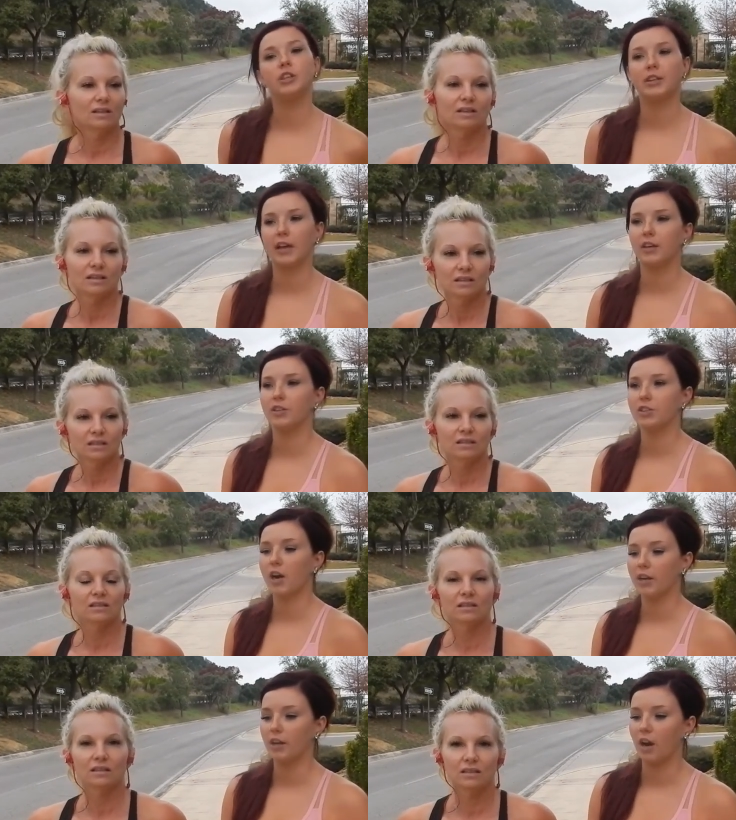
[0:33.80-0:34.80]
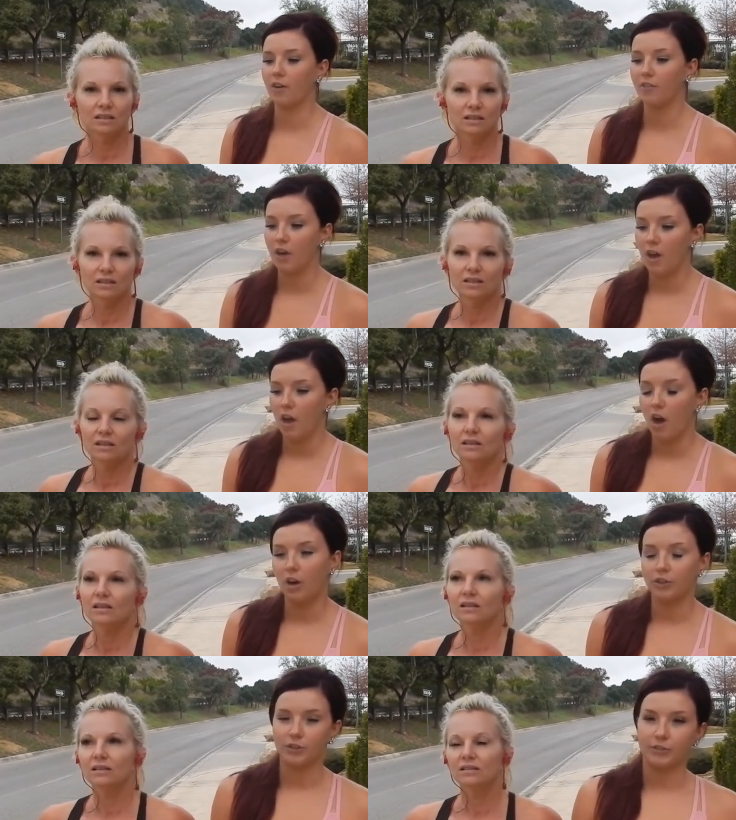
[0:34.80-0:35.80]
Speaker 1: sure that you're starting off
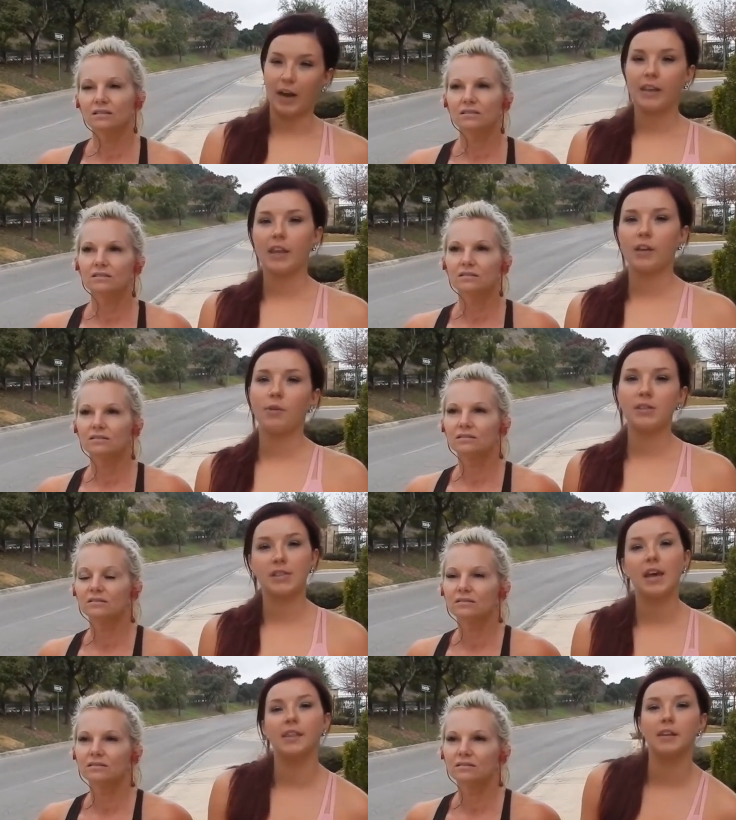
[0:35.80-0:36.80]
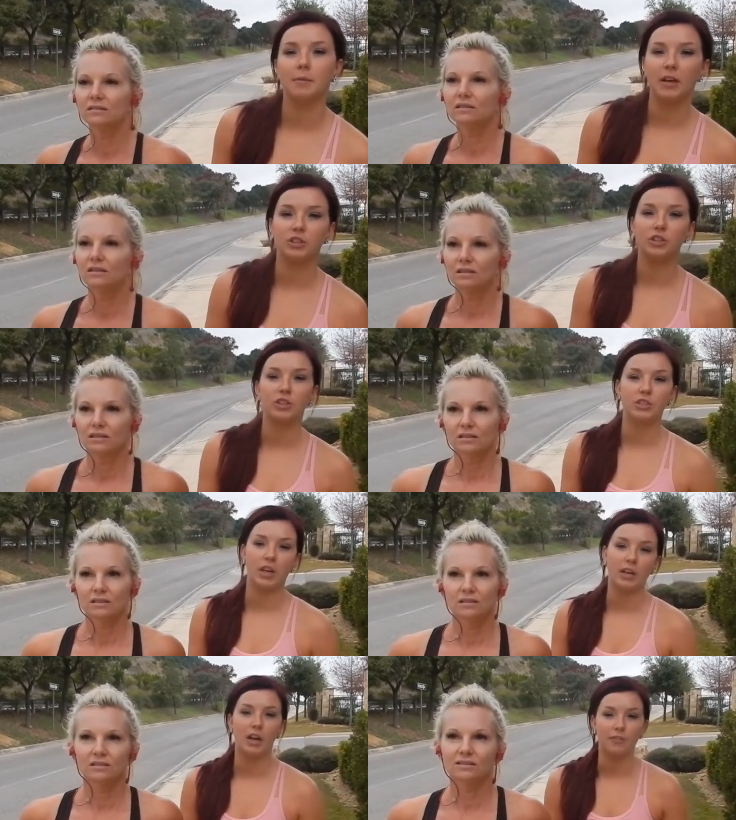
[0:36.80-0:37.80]
on your right leg one set and then make sure you're
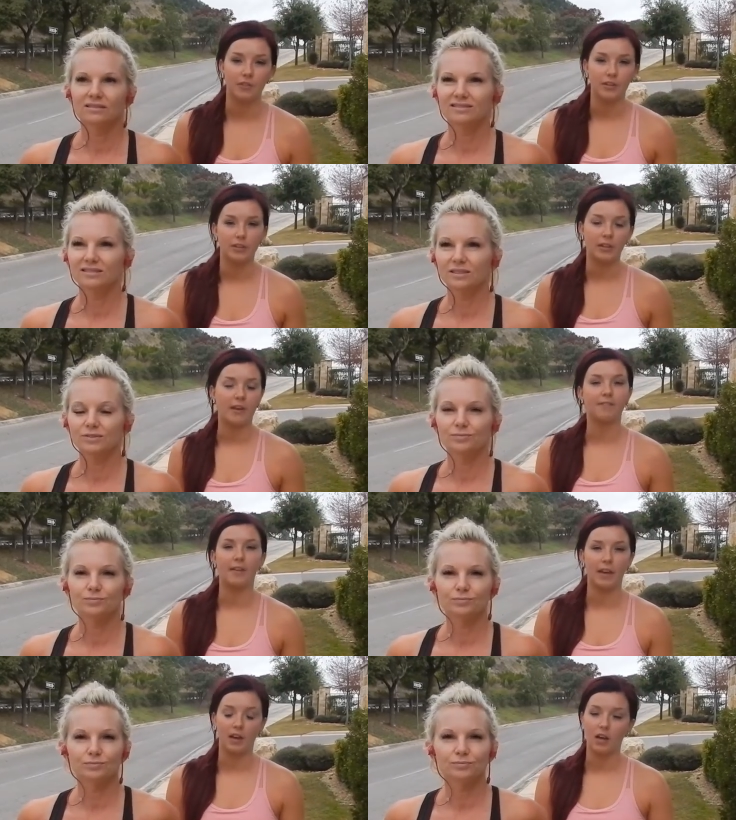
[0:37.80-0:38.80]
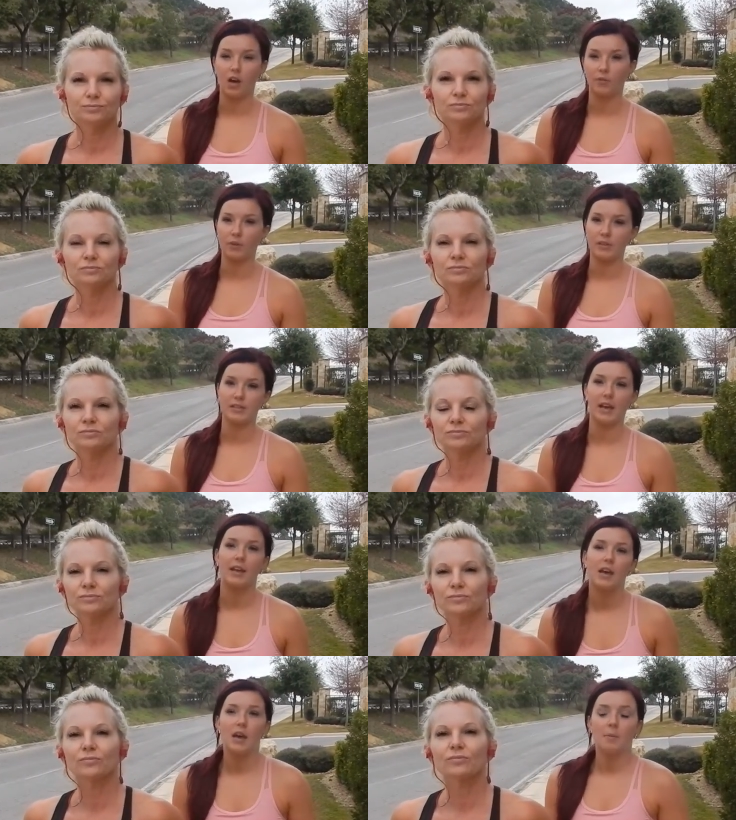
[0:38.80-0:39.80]
starting off with your left leg on one set.
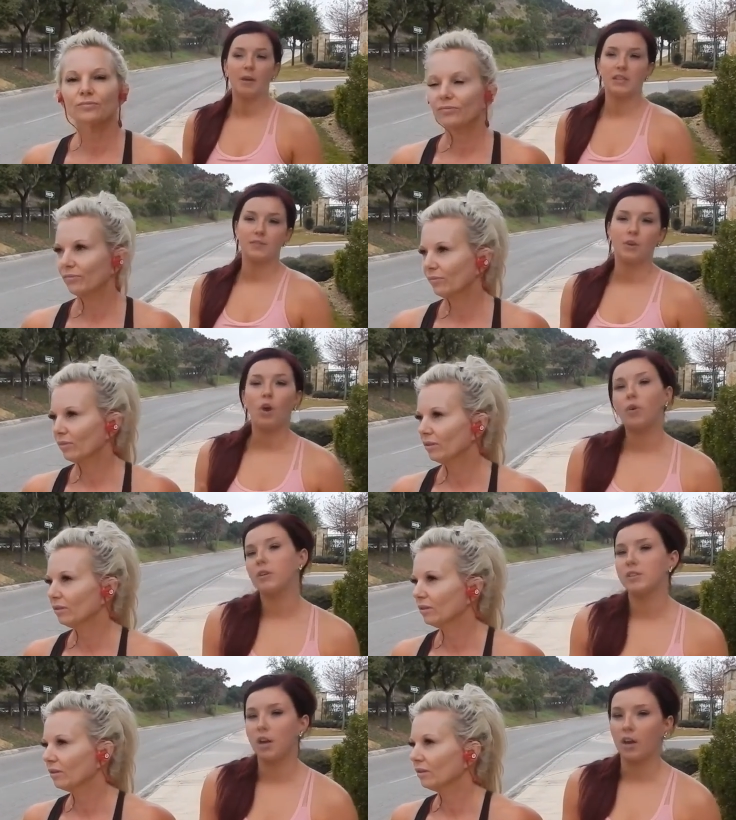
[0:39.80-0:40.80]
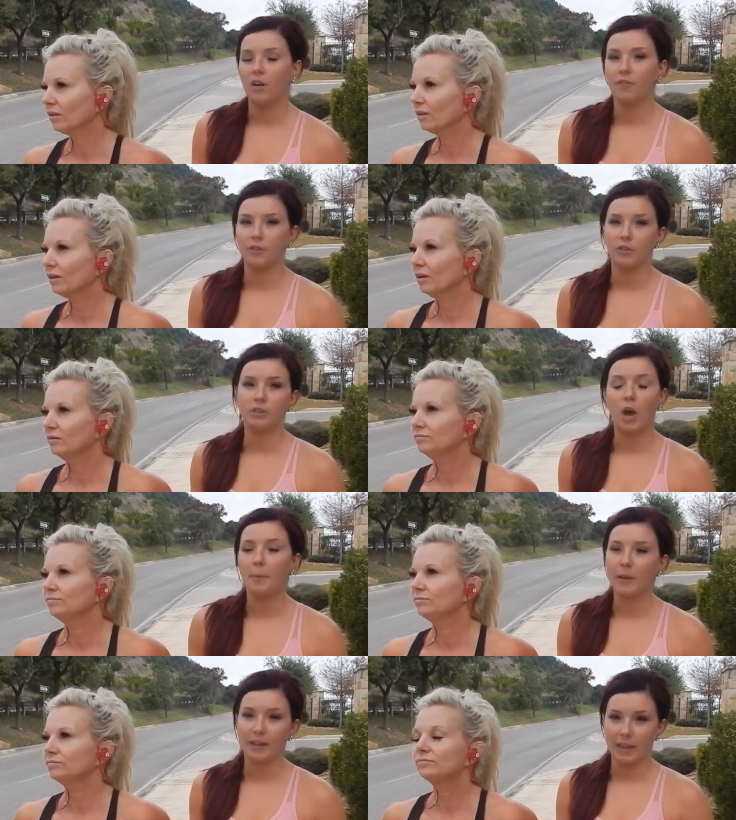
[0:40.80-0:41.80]
Because if you always start off with your
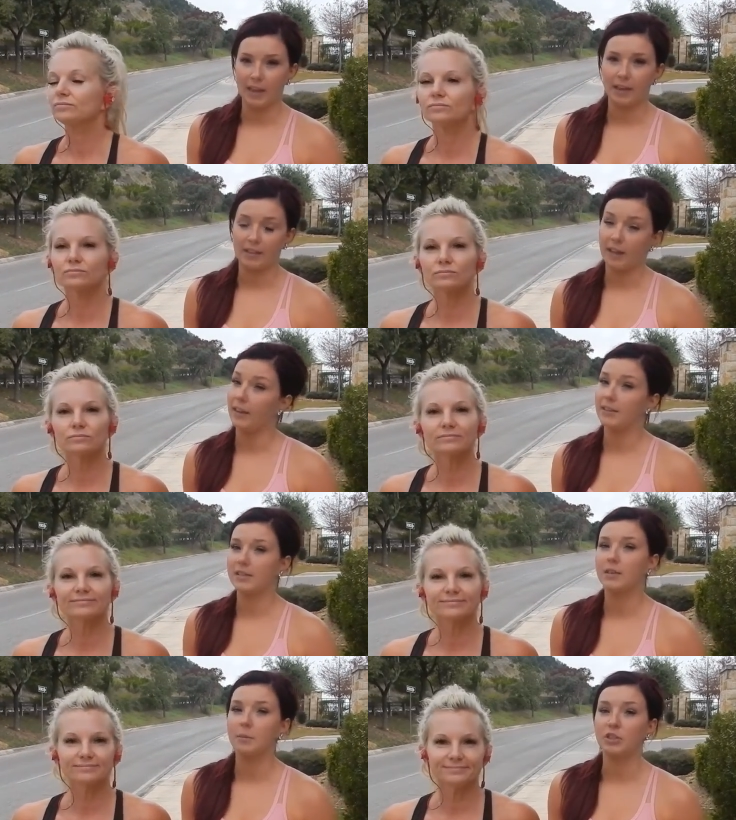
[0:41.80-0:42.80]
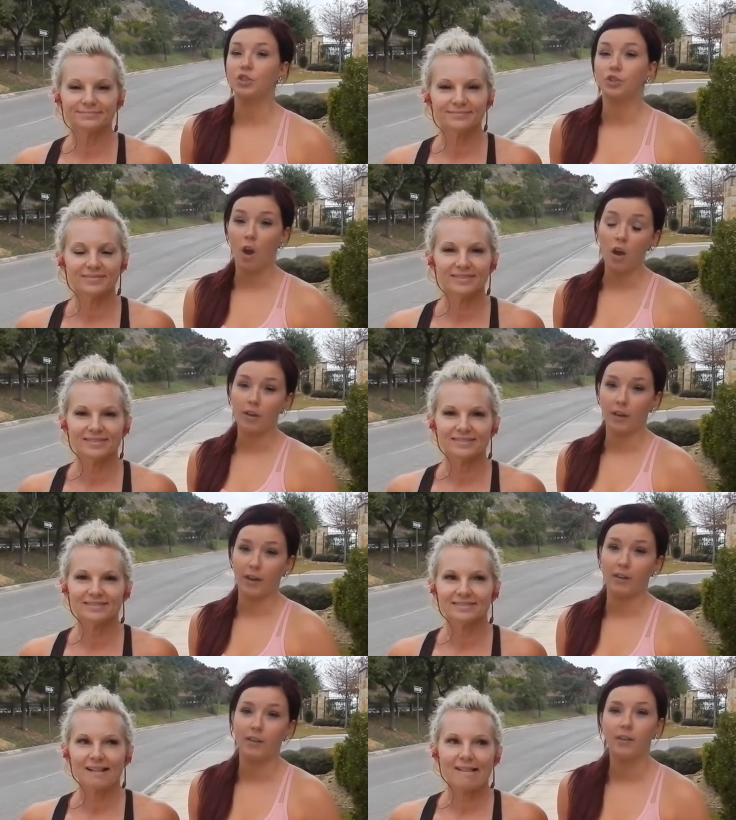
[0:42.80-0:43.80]
dominant leg, that leg's gonna be
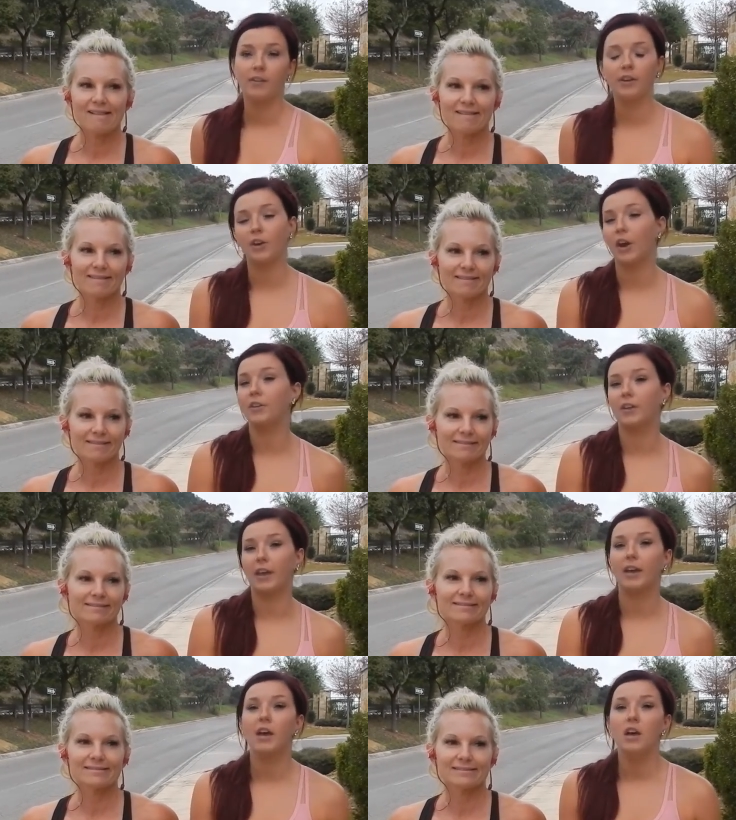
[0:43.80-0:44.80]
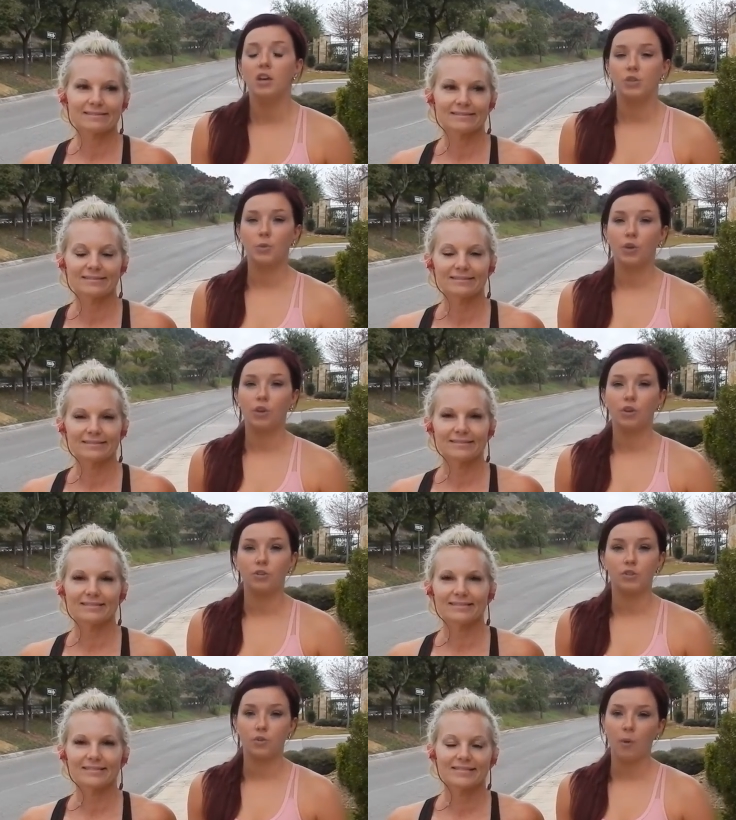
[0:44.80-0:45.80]
stronger than your other leg. So when you go to
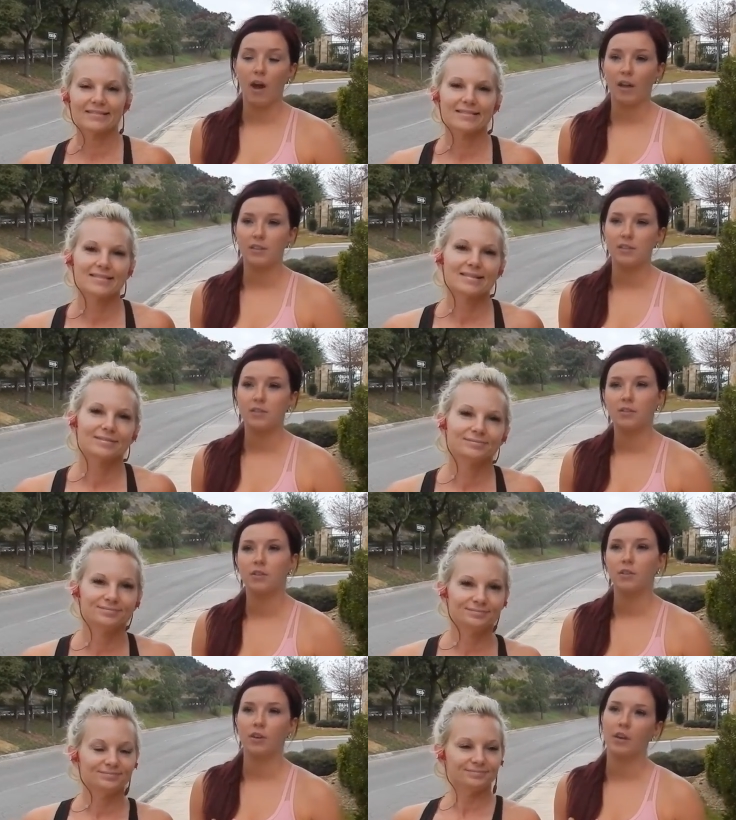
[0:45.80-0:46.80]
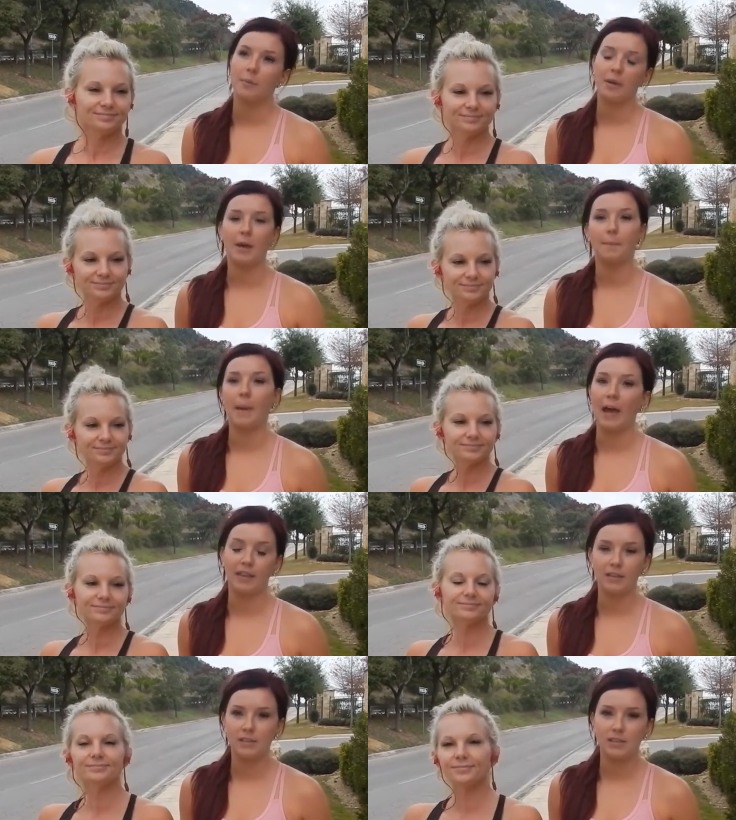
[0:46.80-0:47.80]
do squats, you're gonna be
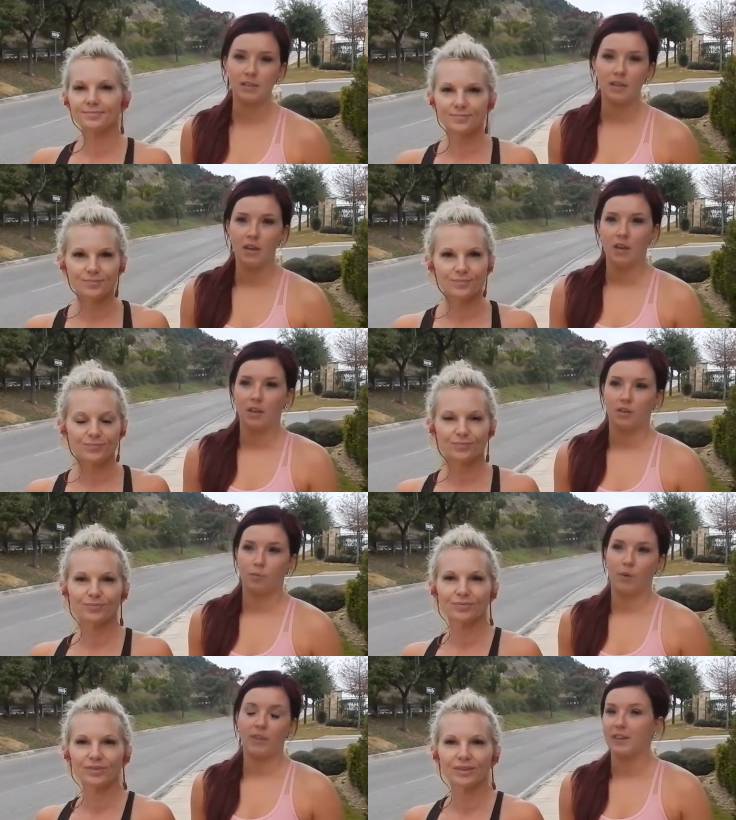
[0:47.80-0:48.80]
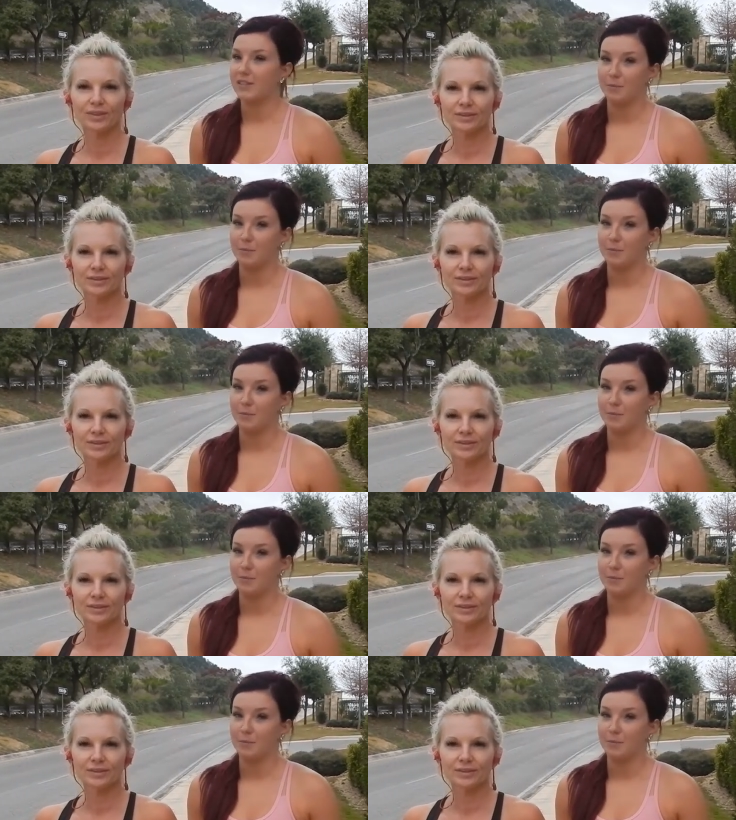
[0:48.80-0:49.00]
unbalanced. One leg's